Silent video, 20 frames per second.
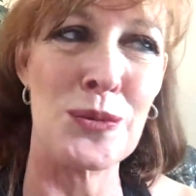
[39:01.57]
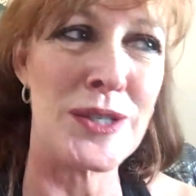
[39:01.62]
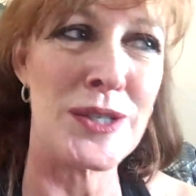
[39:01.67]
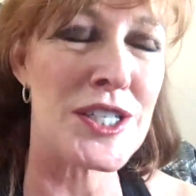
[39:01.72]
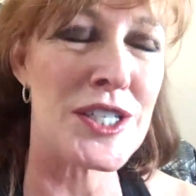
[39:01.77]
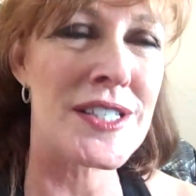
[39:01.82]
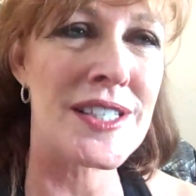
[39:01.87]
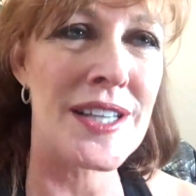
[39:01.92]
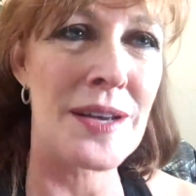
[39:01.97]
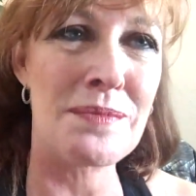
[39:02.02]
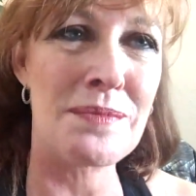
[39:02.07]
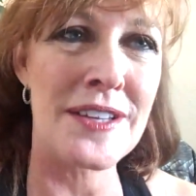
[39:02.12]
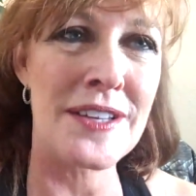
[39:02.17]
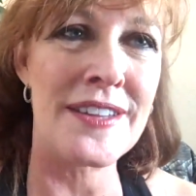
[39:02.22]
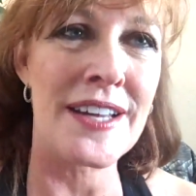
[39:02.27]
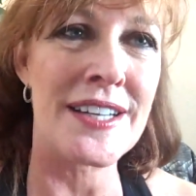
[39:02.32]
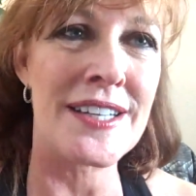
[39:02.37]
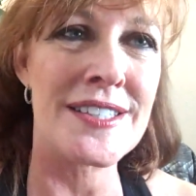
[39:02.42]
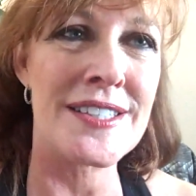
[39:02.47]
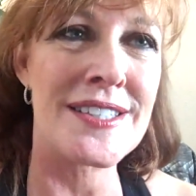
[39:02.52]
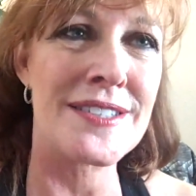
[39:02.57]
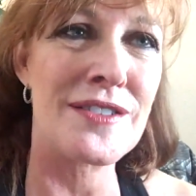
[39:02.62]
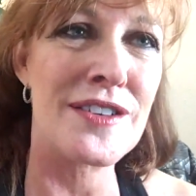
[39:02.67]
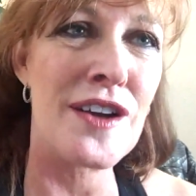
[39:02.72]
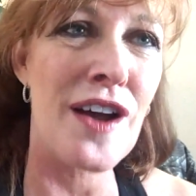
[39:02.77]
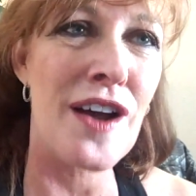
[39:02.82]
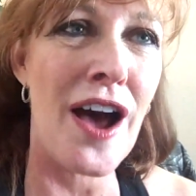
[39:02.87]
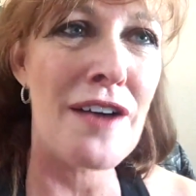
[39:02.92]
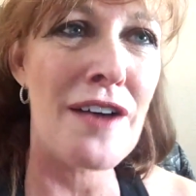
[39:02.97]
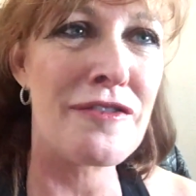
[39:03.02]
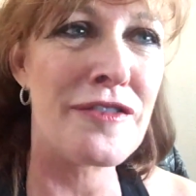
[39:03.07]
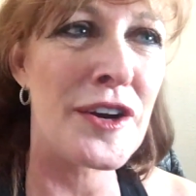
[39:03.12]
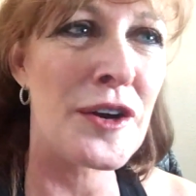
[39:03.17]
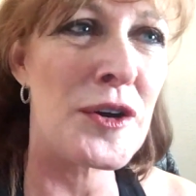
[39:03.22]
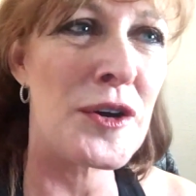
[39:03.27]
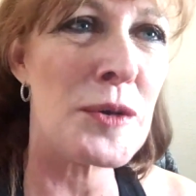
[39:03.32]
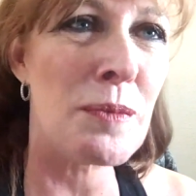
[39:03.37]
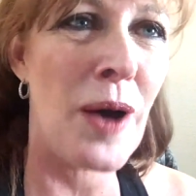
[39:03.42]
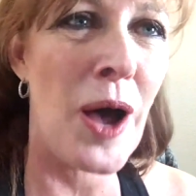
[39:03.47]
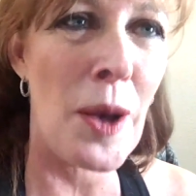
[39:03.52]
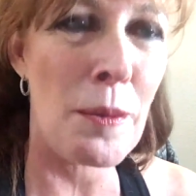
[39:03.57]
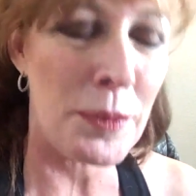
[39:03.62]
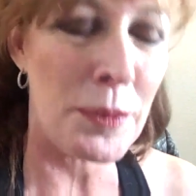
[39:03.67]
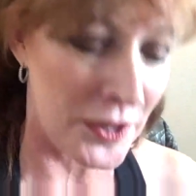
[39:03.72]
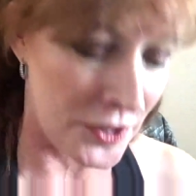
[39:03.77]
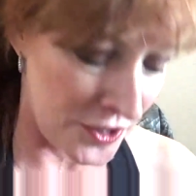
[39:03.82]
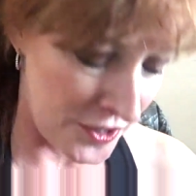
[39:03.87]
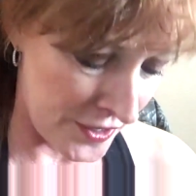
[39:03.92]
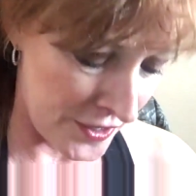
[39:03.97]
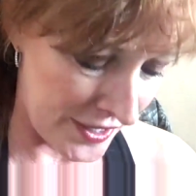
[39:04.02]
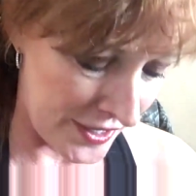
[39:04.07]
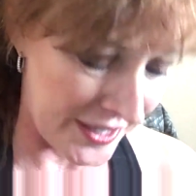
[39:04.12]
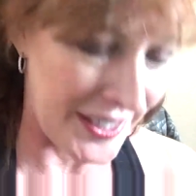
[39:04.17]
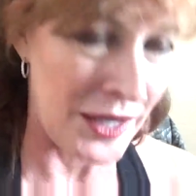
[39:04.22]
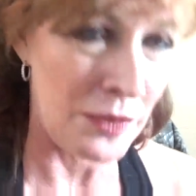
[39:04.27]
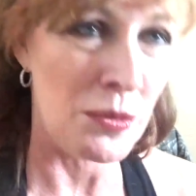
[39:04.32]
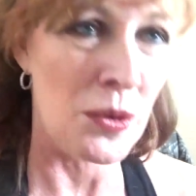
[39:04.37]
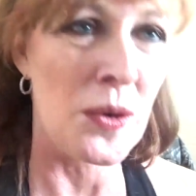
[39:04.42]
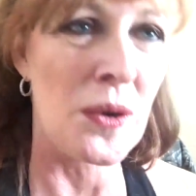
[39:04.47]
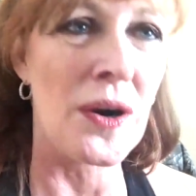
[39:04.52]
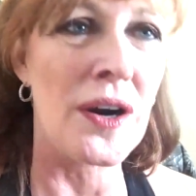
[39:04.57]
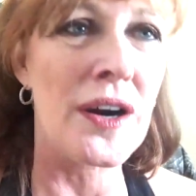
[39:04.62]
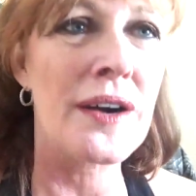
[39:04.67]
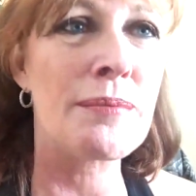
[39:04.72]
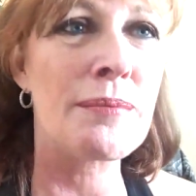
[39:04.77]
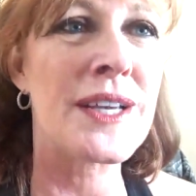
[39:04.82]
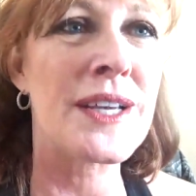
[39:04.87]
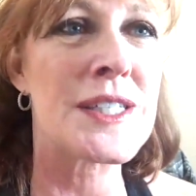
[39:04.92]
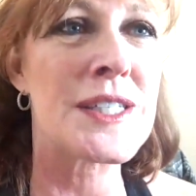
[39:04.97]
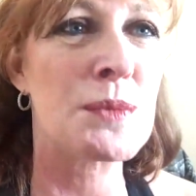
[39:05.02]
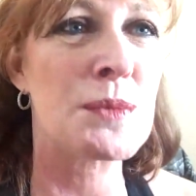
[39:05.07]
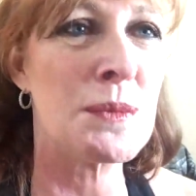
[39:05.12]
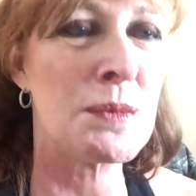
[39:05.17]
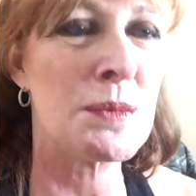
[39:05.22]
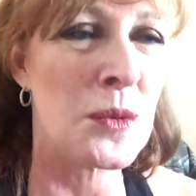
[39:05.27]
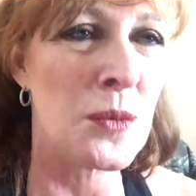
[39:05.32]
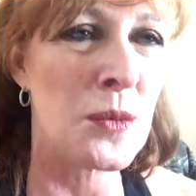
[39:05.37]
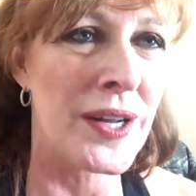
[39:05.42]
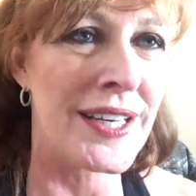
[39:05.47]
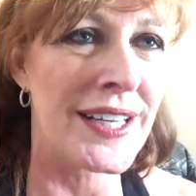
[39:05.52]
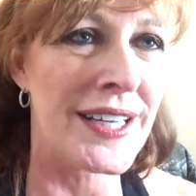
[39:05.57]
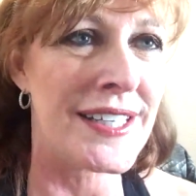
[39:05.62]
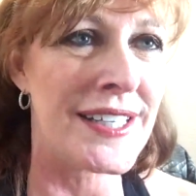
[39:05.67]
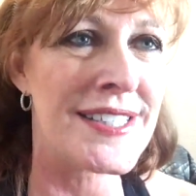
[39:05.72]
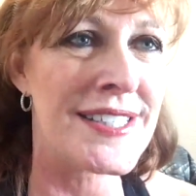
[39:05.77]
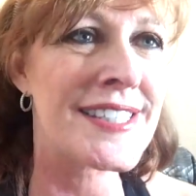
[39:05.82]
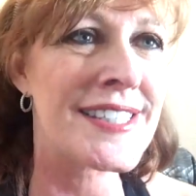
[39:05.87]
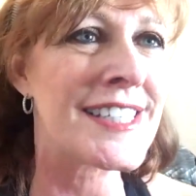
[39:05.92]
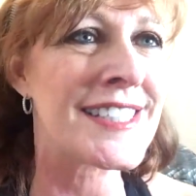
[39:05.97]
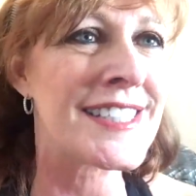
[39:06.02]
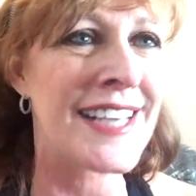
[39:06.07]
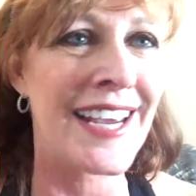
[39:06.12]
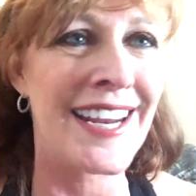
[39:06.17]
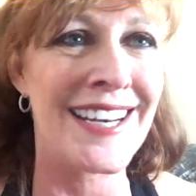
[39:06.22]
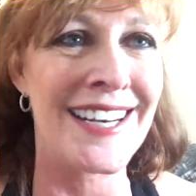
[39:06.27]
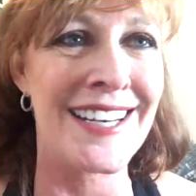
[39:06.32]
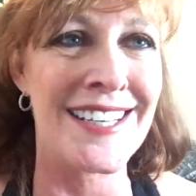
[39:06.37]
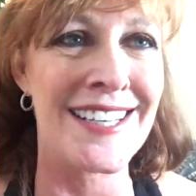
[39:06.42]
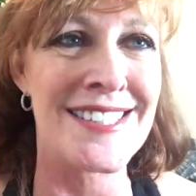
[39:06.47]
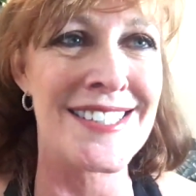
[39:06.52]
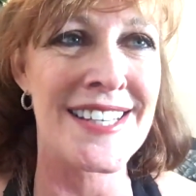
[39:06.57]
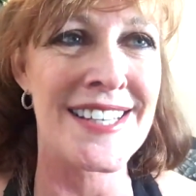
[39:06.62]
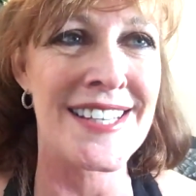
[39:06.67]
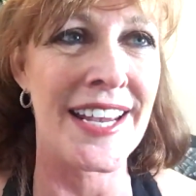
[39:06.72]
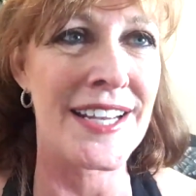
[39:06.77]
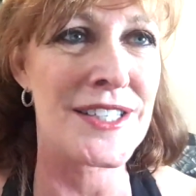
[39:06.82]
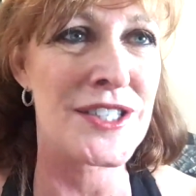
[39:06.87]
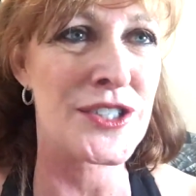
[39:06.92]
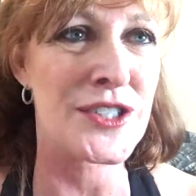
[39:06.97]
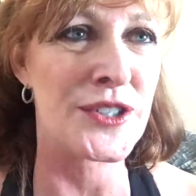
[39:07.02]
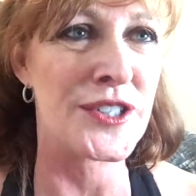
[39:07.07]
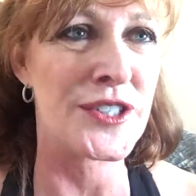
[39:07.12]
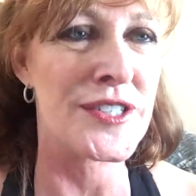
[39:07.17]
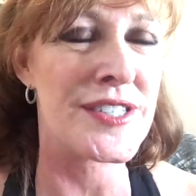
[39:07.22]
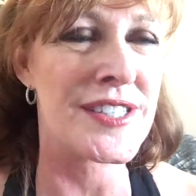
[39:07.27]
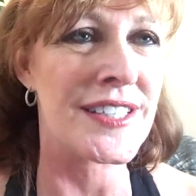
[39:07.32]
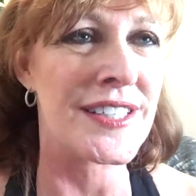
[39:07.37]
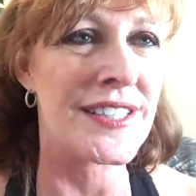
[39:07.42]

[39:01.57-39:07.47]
which is something that is not very popular anymore because people want instantaneous answers